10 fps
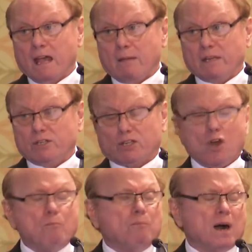I mean, to
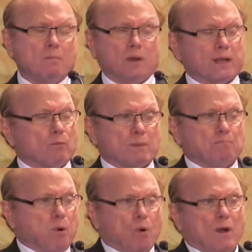go public
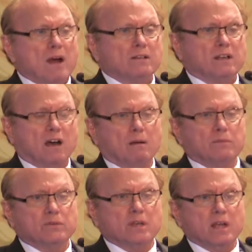with poor
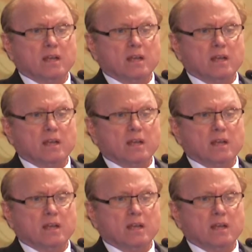outcomes